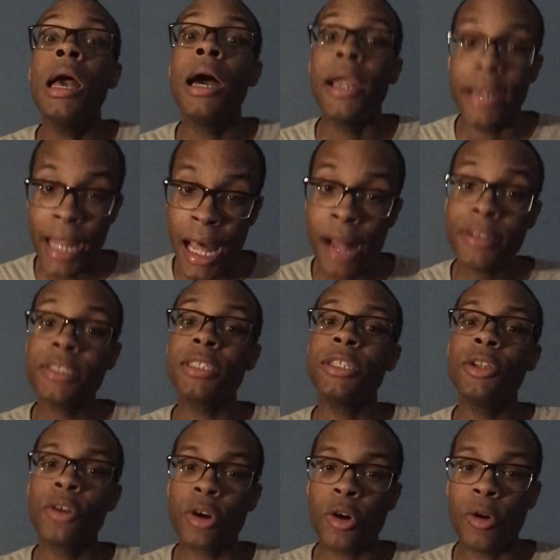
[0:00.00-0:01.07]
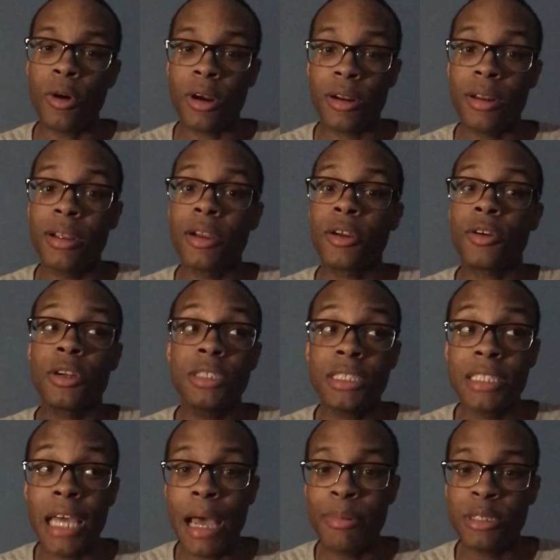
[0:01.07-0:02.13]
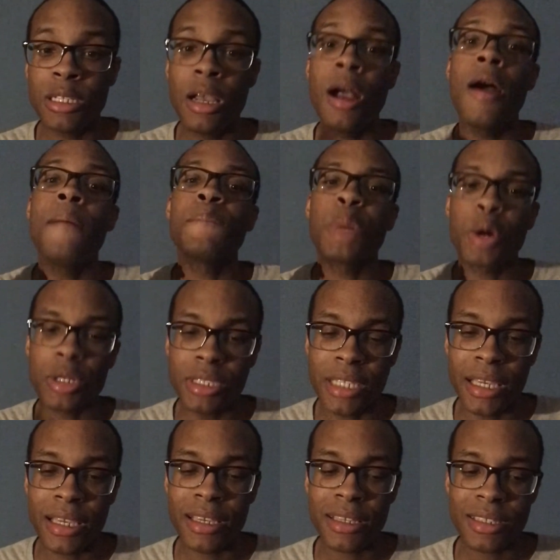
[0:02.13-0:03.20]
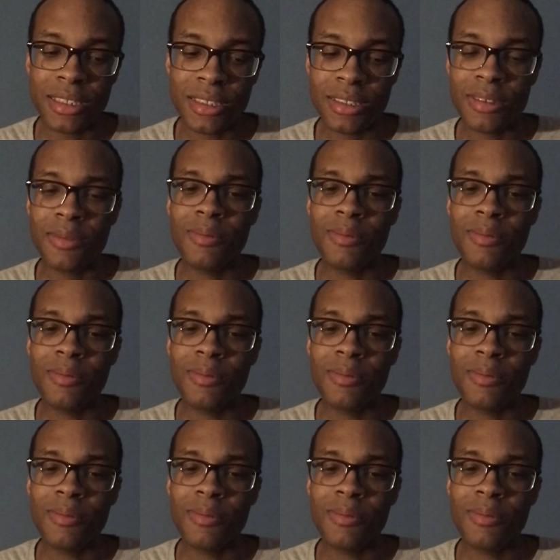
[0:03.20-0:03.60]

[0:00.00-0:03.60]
Now to the unicorn, Kristaps Porzingis.